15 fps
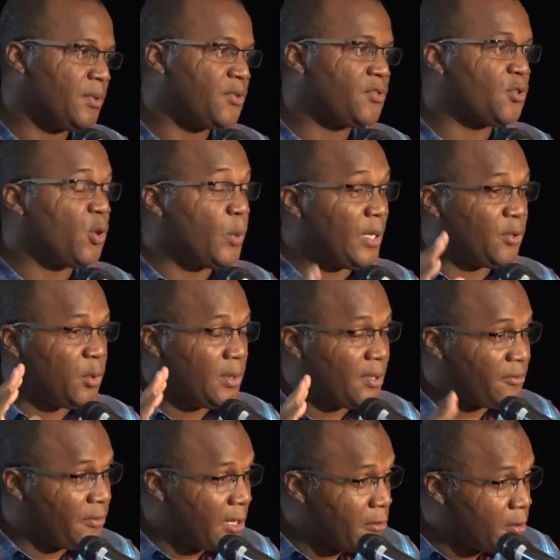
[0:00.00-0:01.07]
So we are doing a
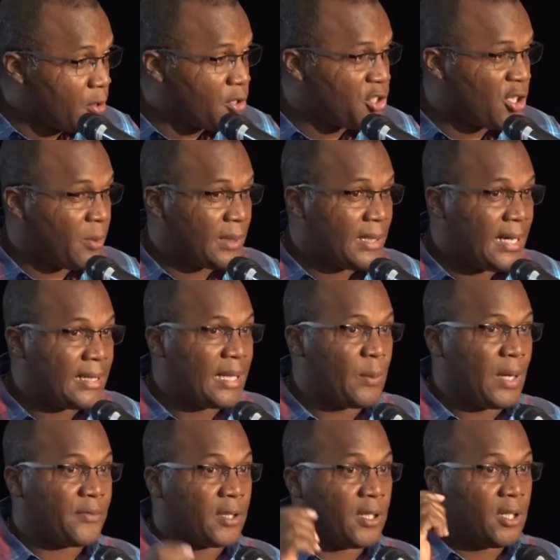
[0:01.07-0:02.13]
very good job at that, and
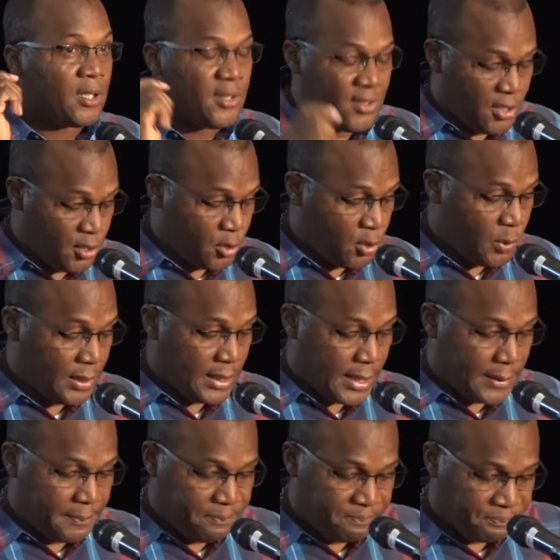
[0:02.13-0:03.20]
we have to continue doing that.